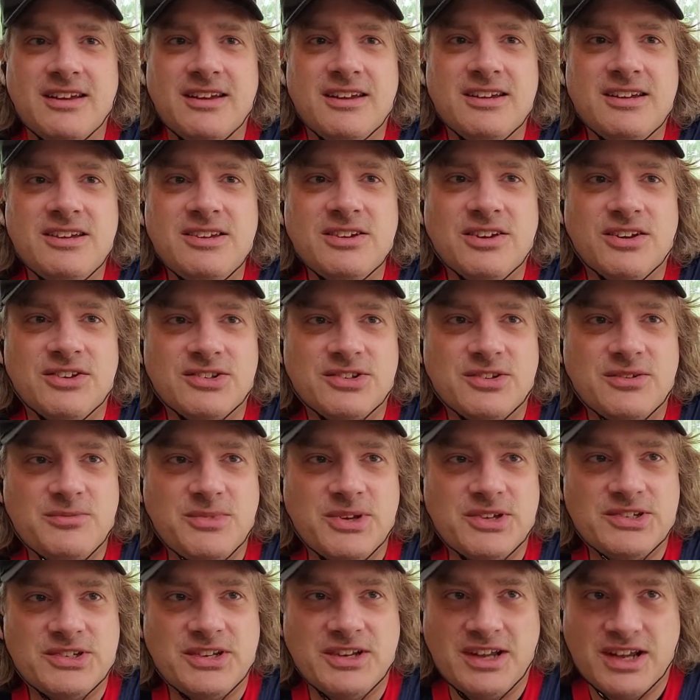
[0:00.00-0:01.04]
He also
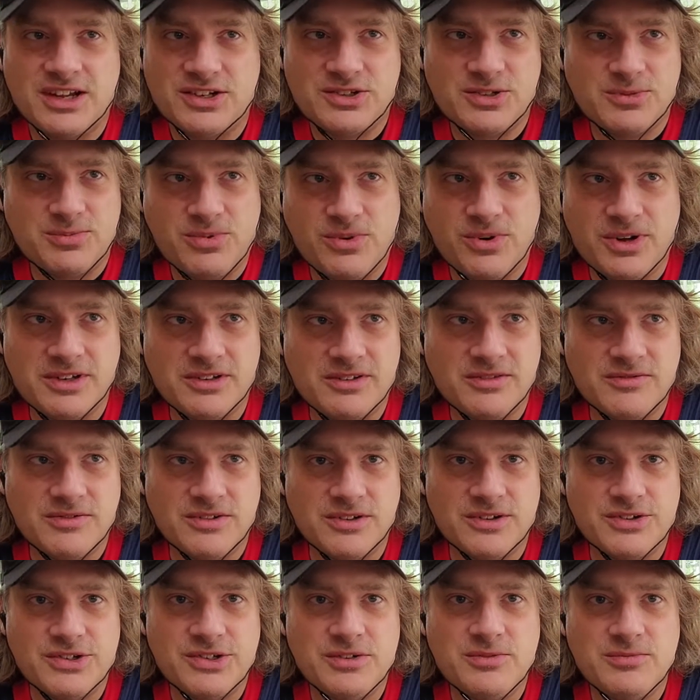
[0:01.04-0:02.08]
missed an extra point
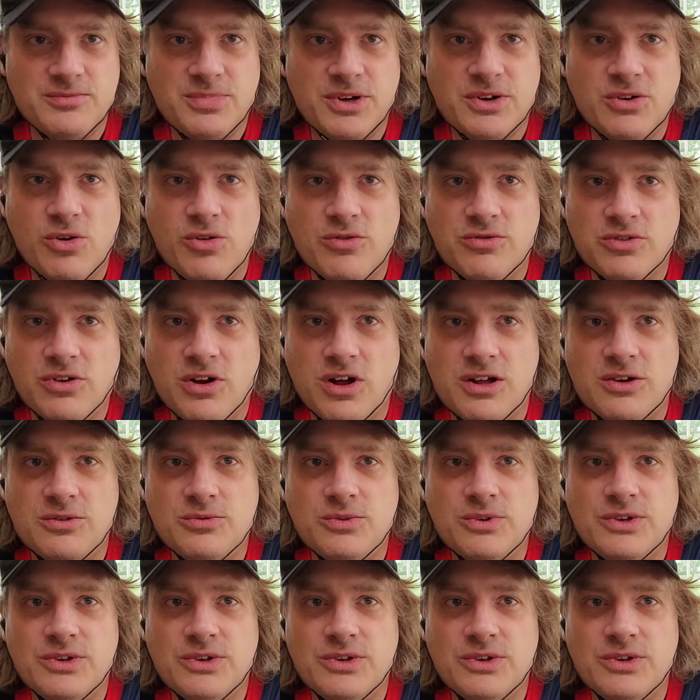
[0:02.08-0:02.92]
conversion, but overall